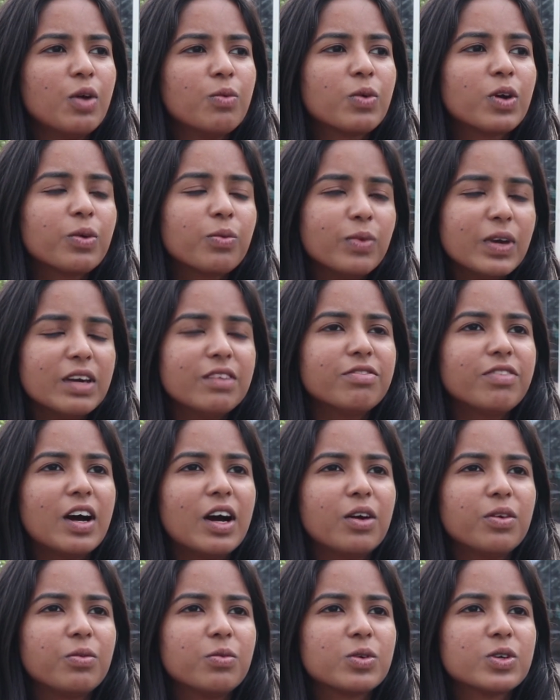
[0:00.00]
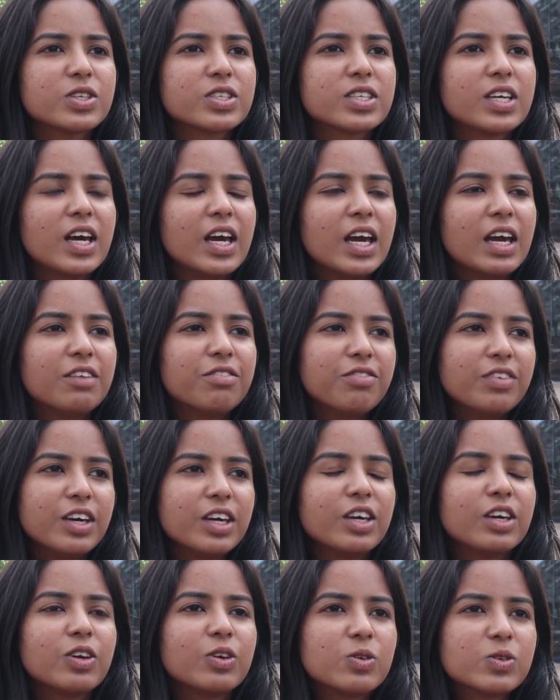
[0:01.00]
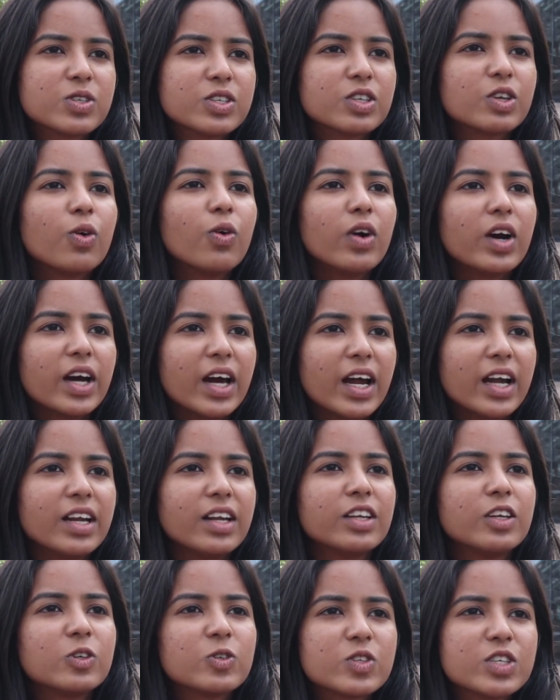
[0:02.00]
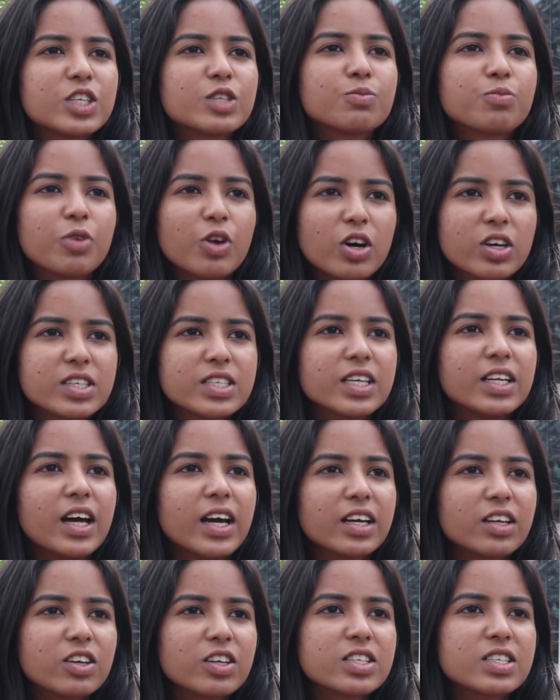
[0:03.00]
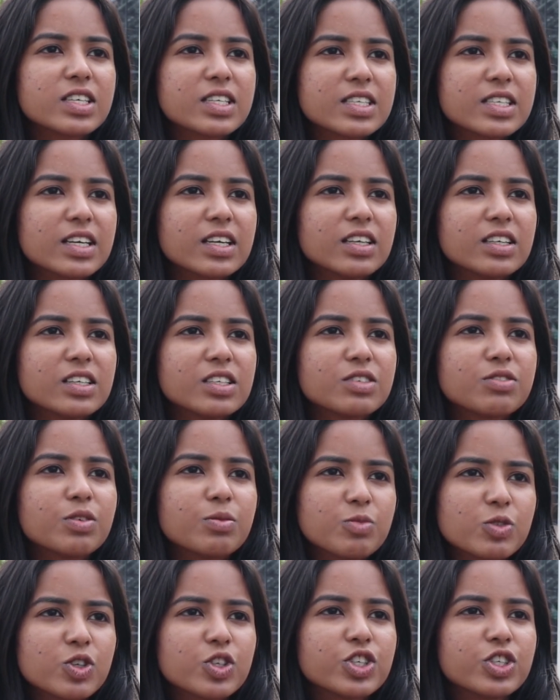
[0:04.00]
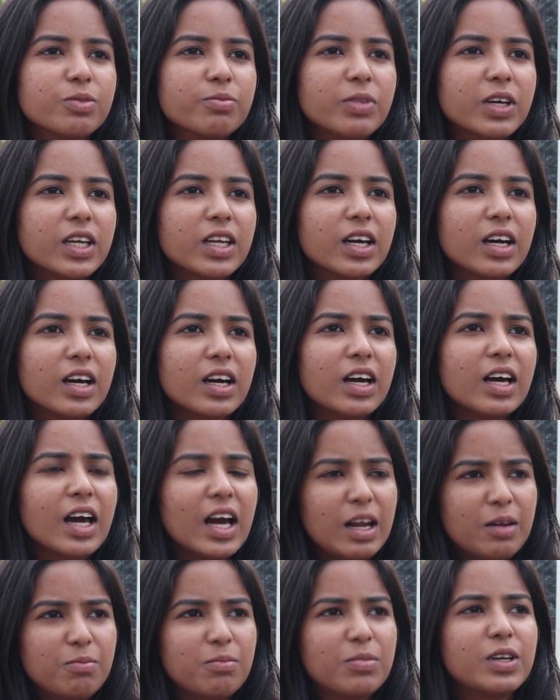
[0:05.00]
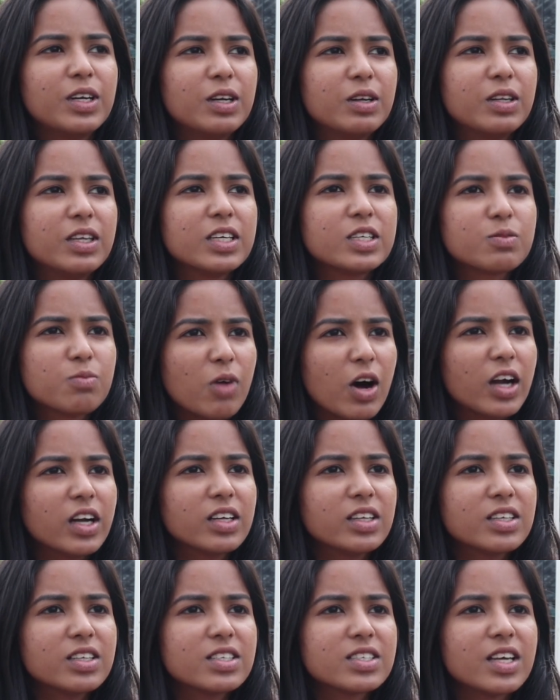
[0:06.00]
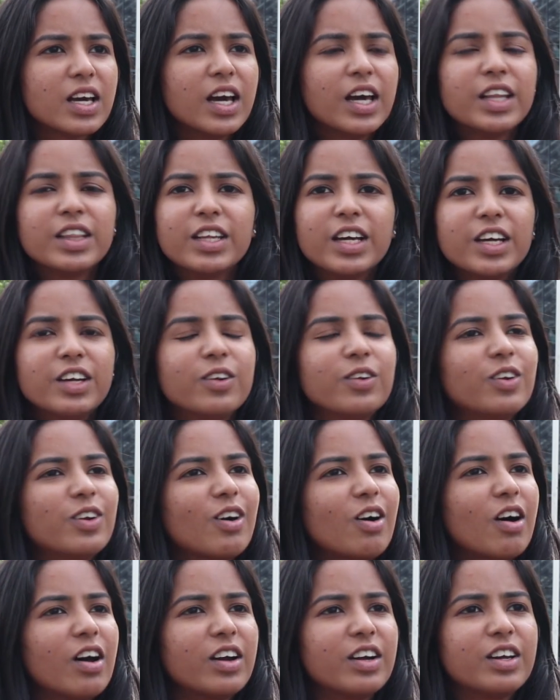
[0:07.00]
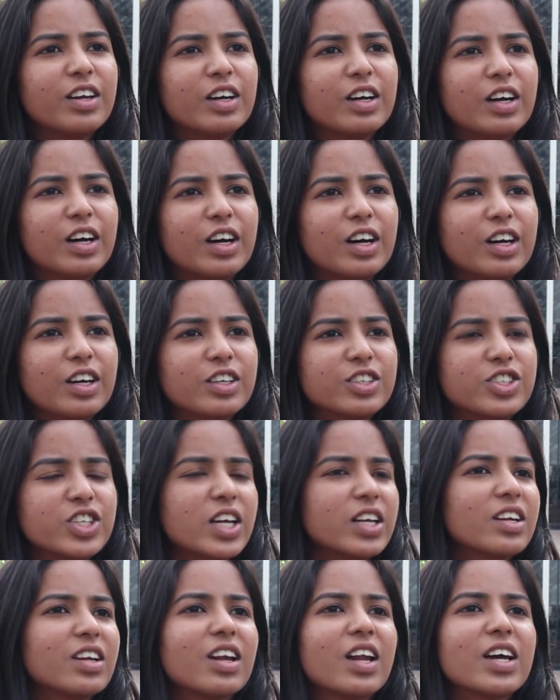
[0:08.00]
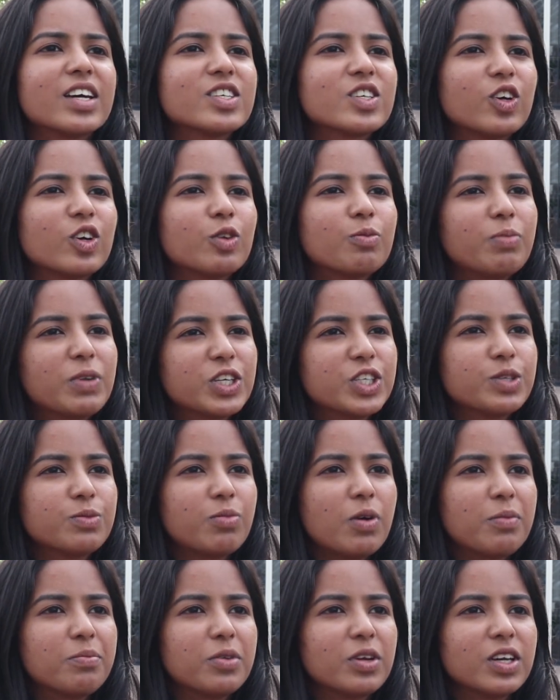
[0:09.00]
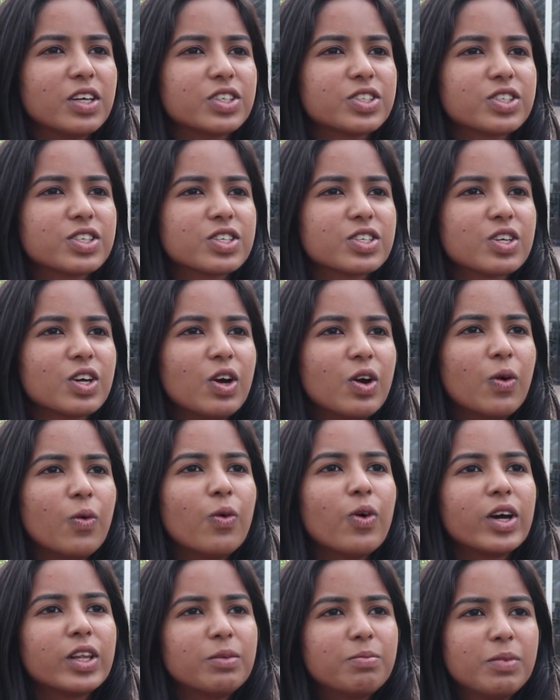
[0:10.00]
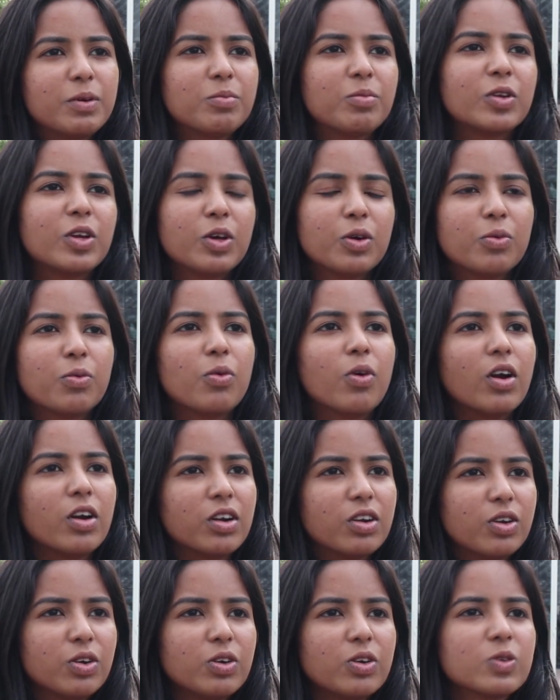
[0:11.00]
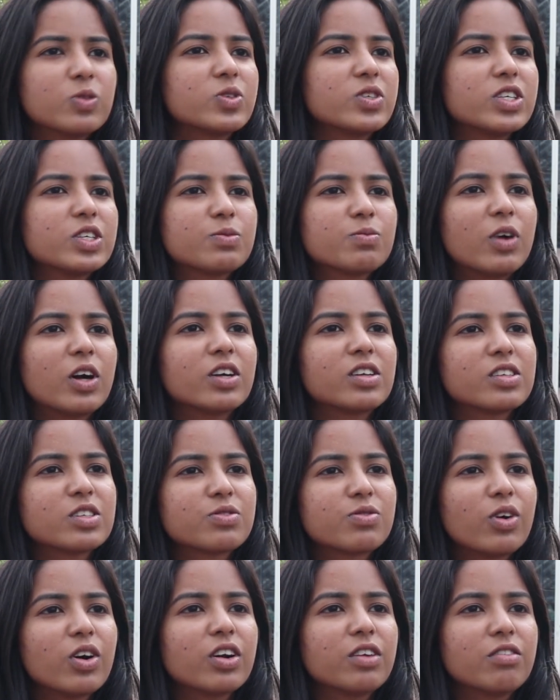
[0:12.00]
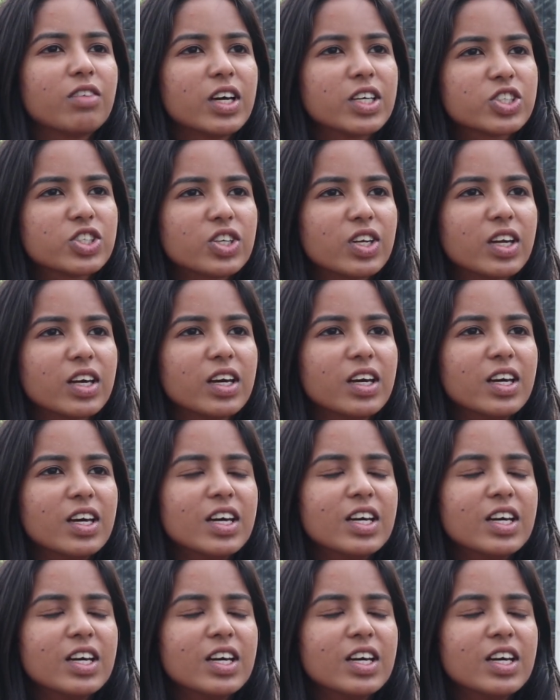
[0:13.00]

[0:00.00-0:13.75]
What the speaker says: What we found was, if we go ahead and use these proxy diagnostic signals from social media and build these models, they do not generalize onto patient populations, who are the people you want to use these models for eventually.